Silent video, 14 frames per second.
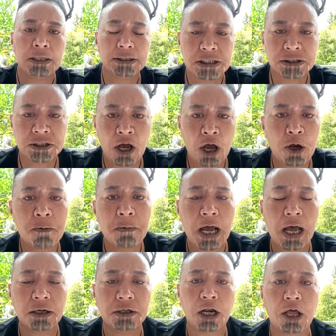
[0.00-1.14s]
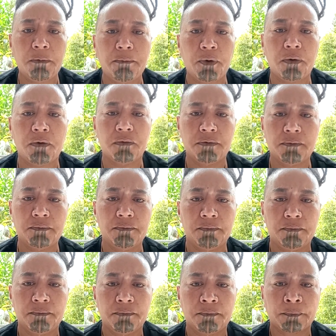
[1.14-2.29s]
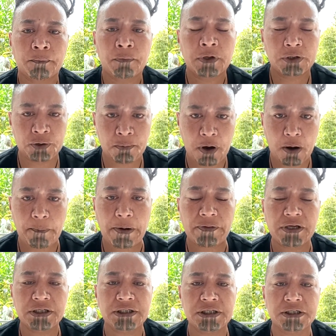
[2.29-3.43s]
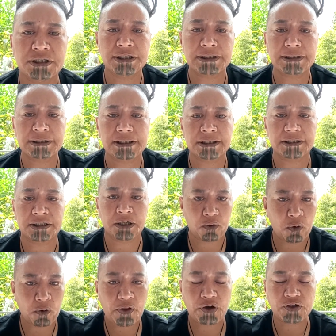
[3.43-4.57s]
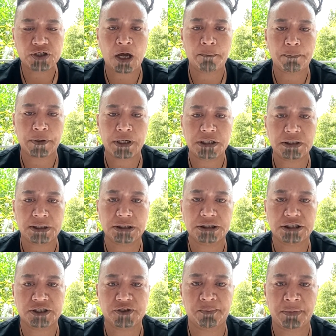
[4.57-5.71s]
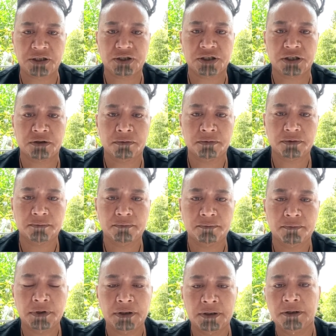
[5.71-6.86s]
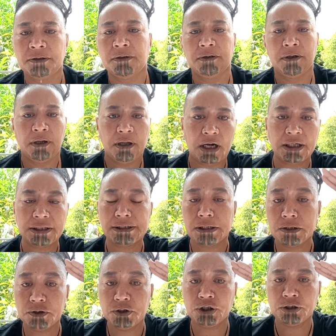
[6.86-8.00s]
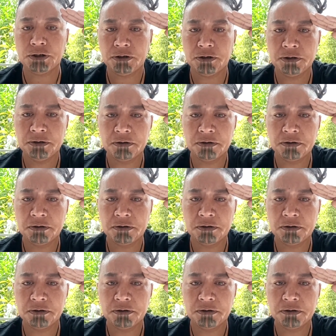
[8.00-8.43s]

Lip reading: So to Home Guard Global, to my brothers sisters and all those companies I just mentioned, I salute you.